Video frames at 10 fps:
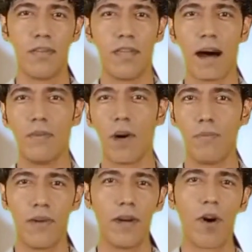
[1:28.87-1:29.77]
sound
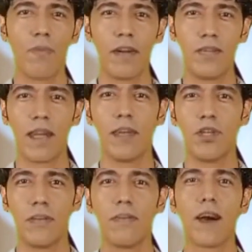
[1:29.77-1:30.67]
off in the comment
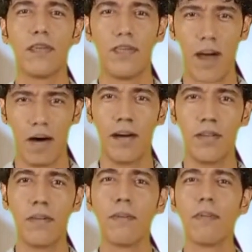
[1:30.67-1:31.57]
section, and
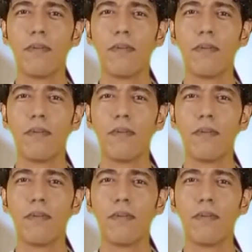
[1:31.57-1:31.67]
start